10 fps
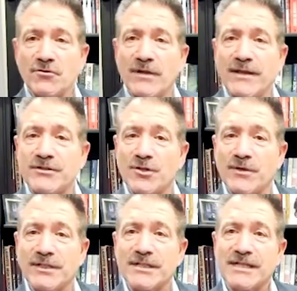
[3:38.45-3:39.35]
and so
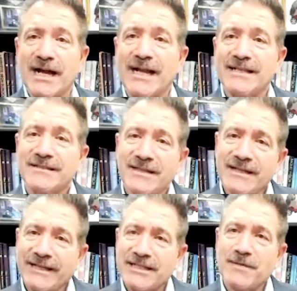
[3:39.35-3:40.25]
he decides,
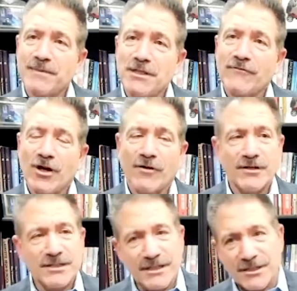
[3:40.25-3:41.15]
gets up enough
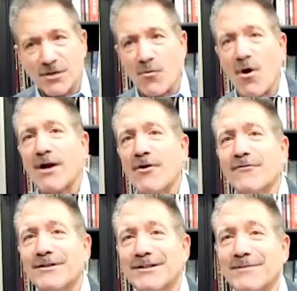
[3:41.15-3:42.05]
courage, and he's going to walk
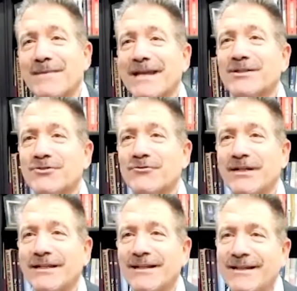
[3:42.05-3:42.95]
over to Main
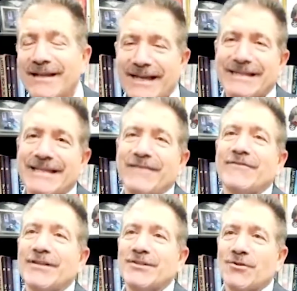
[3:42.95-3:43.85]
Street and give
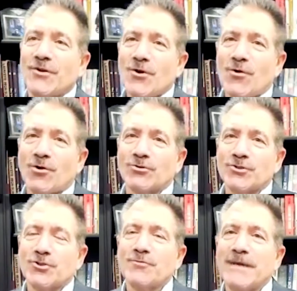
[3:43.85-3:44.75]
this old
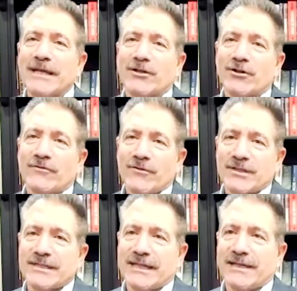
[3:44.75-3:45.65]
shoemaker the
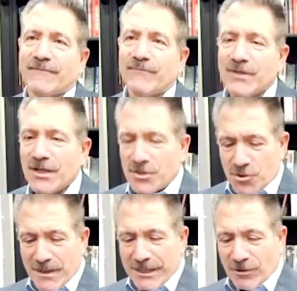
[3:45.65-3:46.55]
ticket.
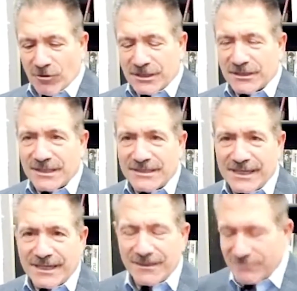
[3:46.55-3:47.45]
Shoemaker looks at the
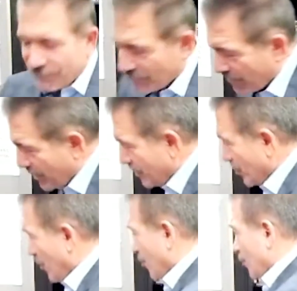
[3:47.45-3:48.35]
ticket,
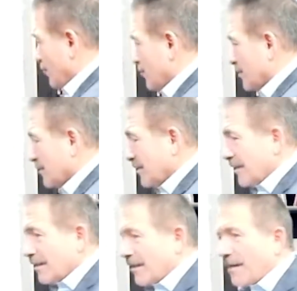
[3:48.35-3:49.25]
turns,
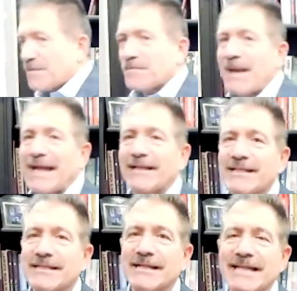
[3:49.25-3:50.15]
comes back, and
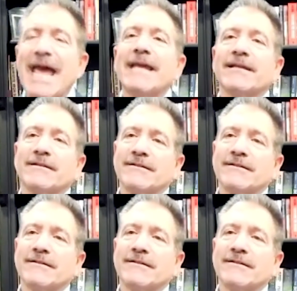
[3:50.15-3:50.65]
says, Hey,